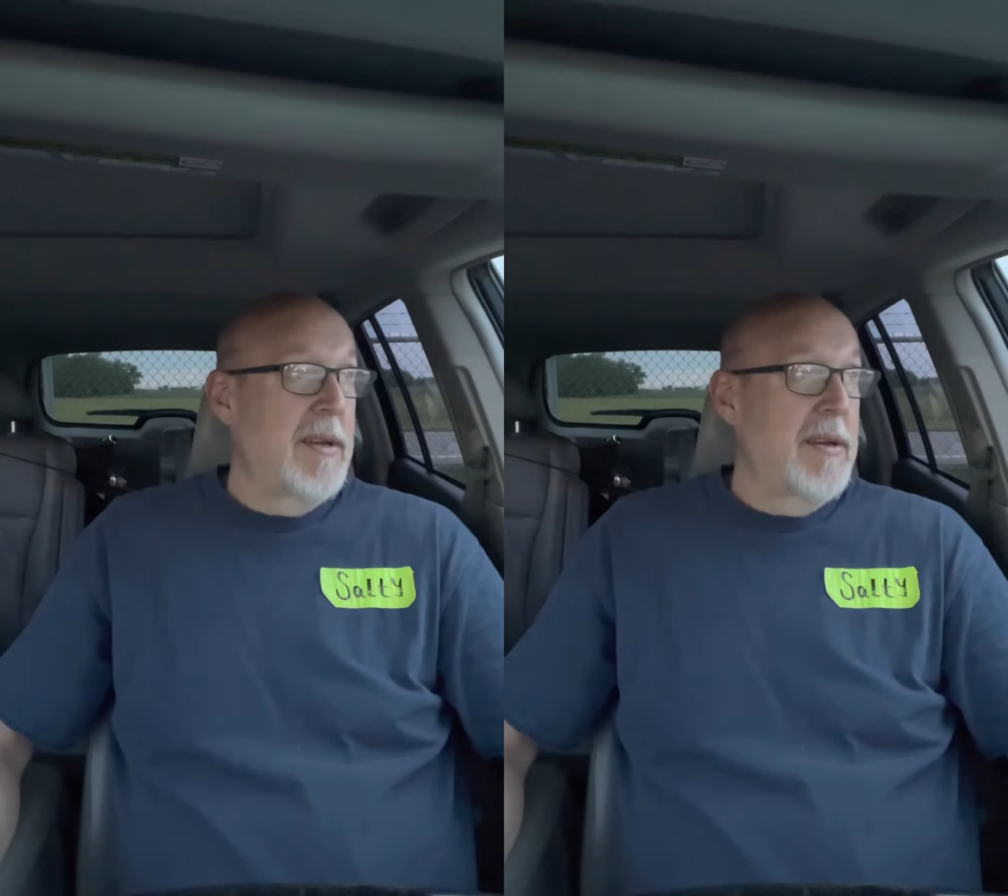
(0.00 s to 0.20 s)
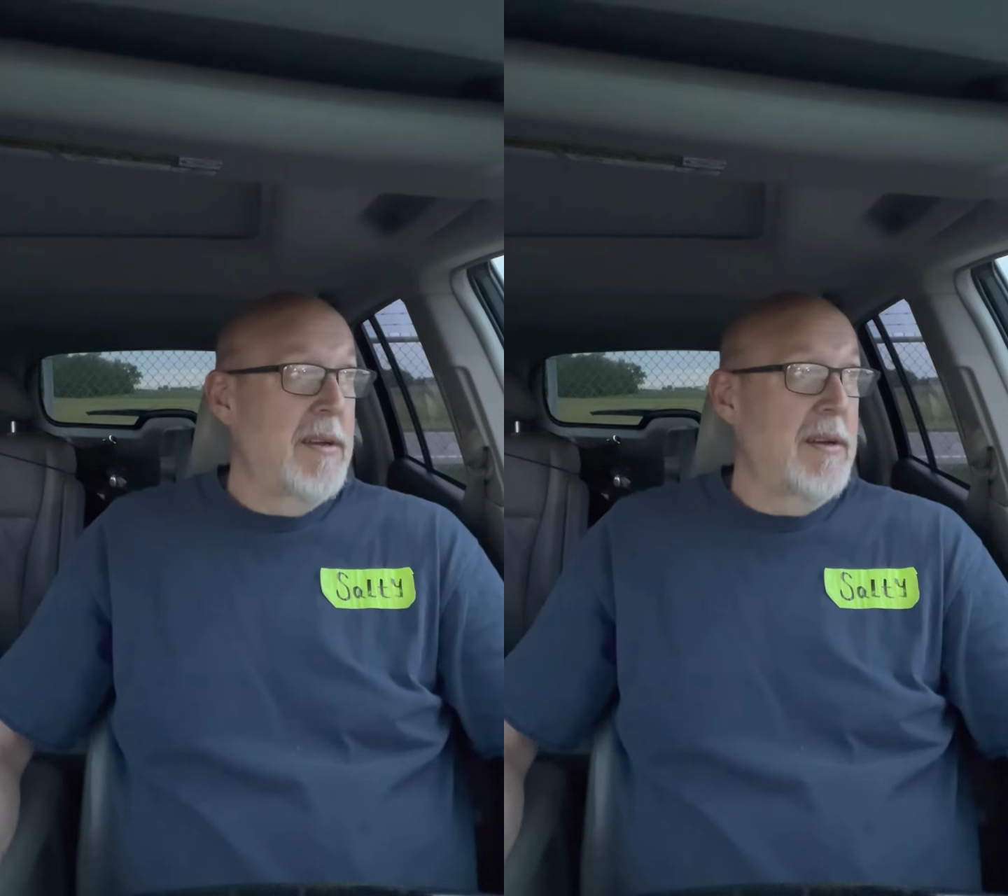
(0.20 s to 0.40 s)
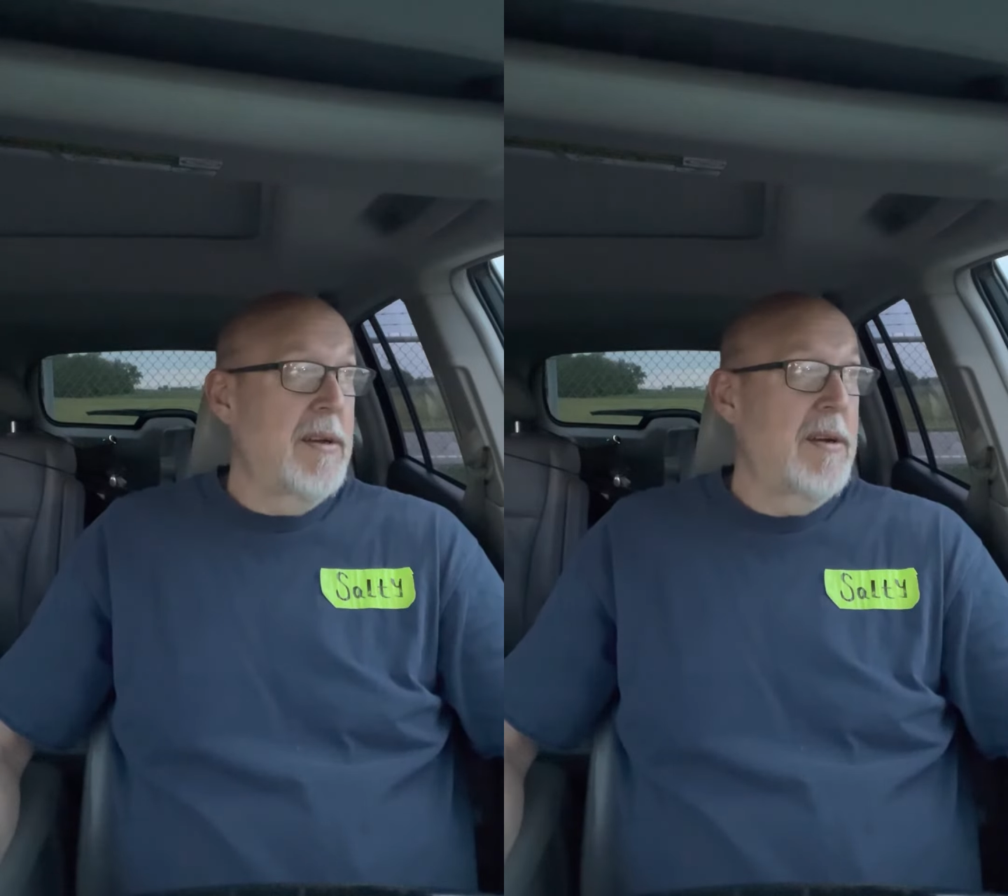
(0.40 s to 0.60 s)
Ugh.